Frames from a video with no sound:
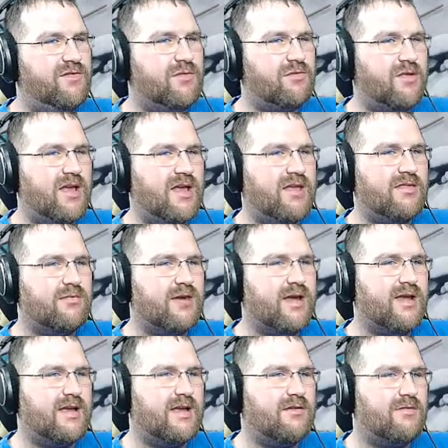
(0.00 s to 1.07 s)
you're playing the
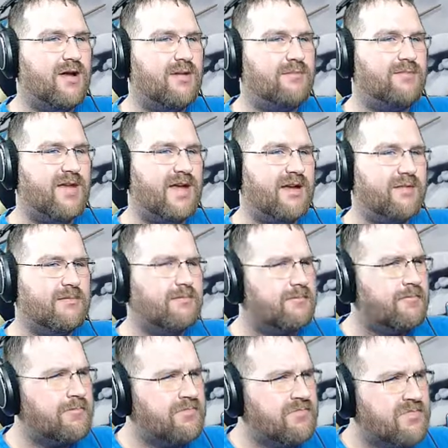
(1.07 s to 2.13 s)
right kind of ramp deck.
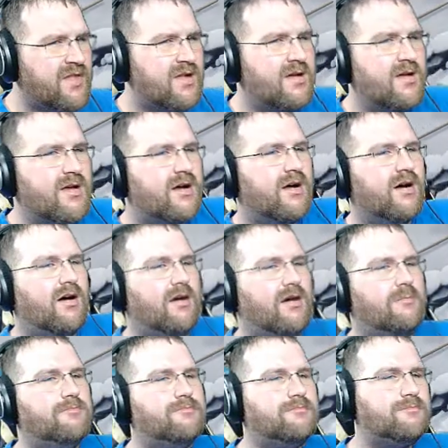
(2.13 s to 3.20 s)

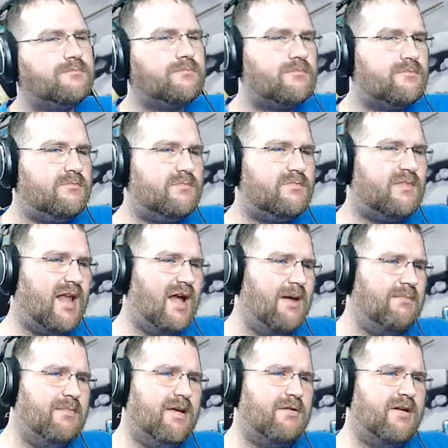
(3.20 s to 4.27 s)

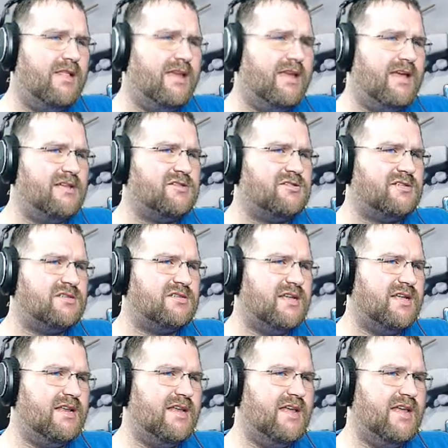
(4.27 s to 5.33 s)
I'm not really
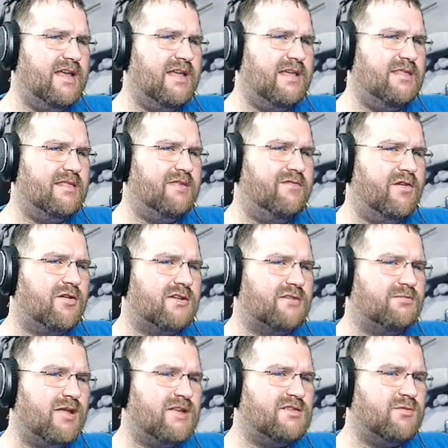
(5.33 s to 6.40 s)
interested in the Focus
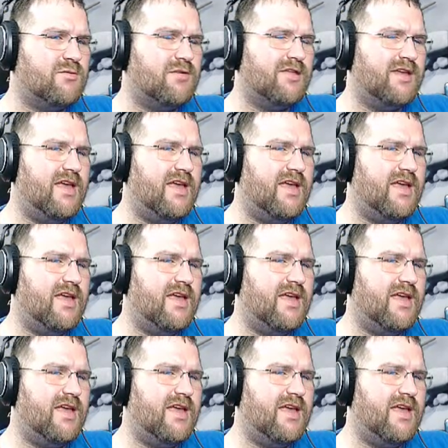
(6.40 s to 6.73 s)
Blast or the